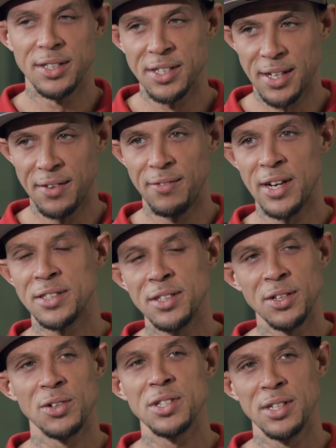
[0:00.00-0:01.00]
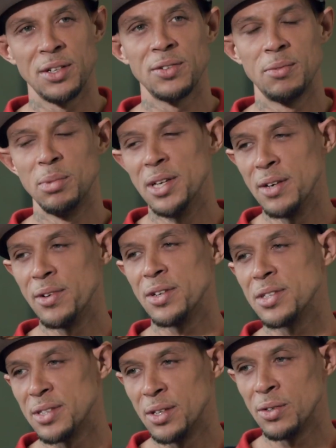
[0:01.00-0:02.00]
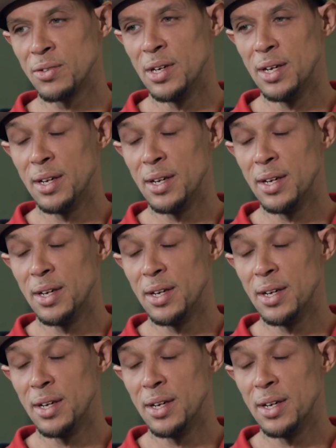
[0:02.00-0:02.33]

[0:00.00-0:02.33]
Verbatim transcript: Just invest in yourself, believe in yourself,